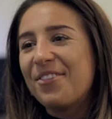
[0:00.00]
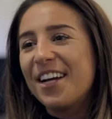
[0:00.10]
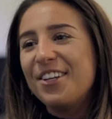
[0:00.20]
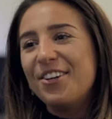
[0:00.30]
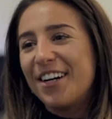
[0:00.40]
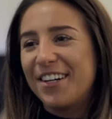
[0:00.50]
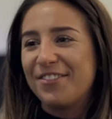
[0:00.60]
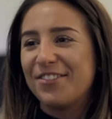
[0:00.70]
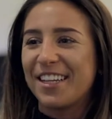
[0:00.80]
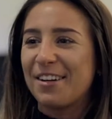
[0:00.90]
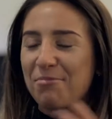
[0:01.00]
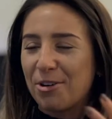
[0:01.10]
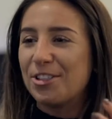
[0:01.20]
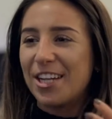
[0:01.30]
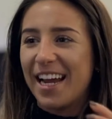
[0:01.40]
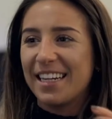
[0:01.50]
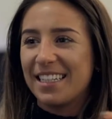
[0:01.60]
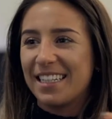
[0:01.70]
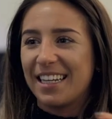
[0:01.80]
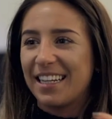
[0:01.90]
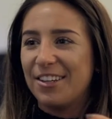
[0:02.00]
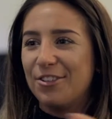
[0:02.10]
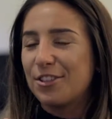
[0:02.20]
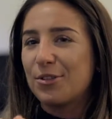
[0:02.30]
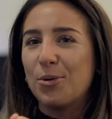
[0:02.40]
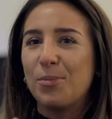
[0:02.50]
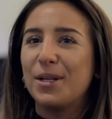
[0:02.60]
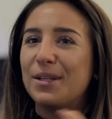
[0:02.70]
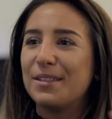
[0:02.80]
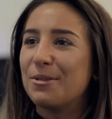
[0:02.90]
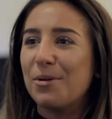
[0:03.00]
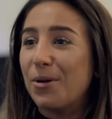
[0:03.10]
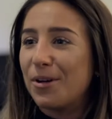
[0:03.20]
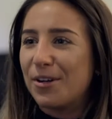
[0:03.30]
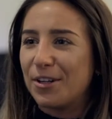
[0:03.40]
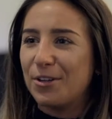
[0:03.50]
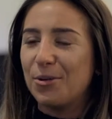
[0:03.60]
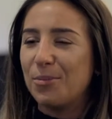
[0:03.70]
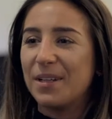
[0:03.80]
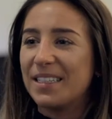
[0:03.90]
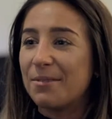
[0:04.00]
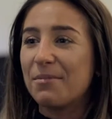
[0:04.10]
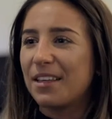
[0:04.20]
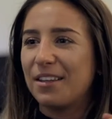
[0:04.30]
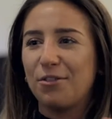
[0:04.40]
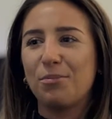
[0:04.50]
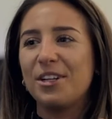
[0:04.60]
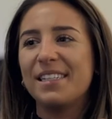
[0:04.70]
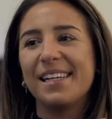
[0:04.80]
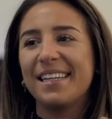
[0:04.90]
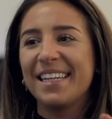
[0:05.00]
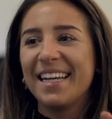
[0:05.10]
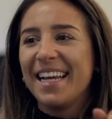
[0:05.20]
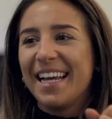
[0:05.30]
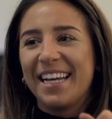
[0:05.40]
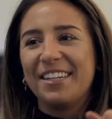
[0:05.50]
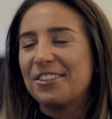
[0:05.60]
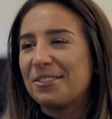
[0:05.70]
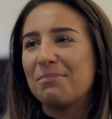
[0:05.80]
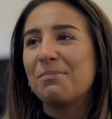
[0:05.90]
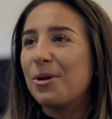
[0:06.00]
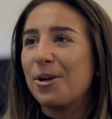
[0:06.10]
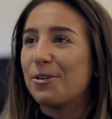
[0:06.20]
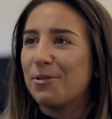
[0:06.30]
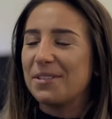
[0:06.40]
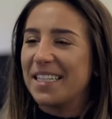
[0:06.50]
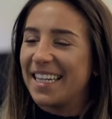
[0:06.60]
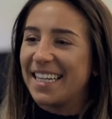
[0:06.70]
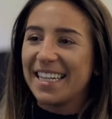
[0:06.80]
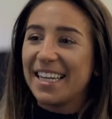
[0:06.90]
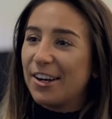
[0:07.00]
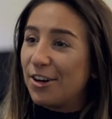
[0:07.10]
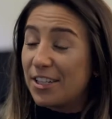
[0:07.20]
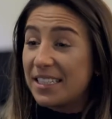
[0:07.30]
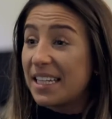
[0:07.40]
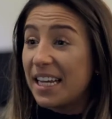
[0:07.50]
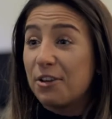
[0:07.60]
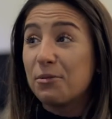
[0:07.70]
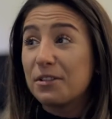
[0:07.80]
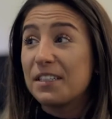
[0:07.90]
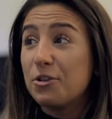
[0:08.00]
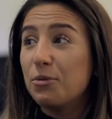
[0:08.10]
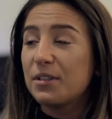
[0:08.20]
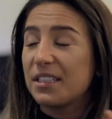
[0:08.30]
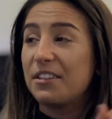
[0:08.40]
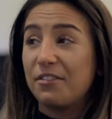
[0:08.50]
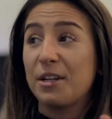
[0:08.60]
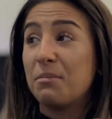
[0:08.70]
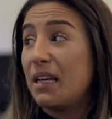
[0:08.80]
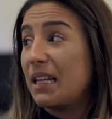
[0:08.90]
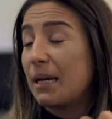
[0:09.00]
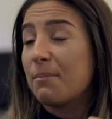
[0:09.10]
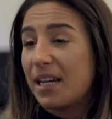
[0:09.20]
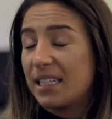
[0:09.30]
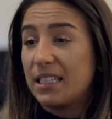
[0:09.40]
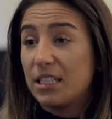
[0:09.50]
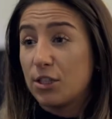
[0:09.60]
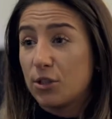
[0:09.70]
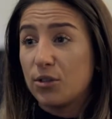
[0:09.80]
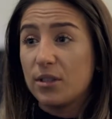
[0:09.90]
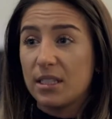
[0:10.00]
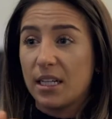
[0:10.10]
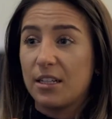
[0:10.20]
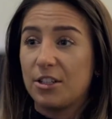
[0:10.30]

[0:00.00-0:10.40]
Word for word: when you have like a project and like you just open the book or you open something that you've printed and you just put your nose in it, honestly, you will still find me at like magazine stalls, like